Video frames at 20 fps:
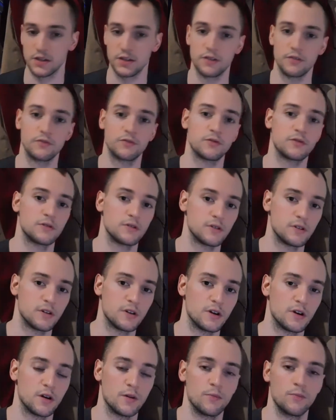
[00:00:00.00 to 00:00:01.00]
and you've
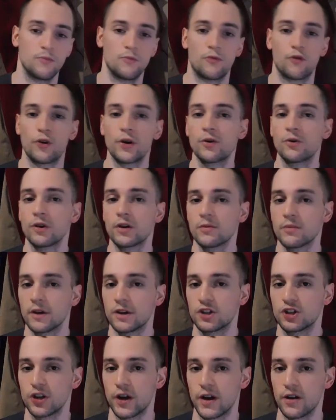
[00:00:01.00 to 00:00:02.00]
frequented
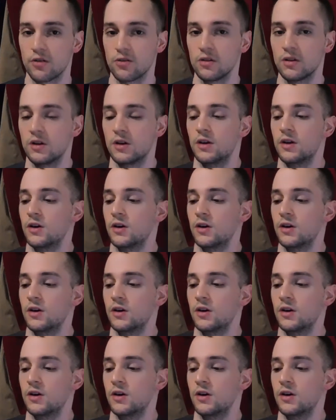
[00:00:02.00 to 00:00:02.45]
my channel,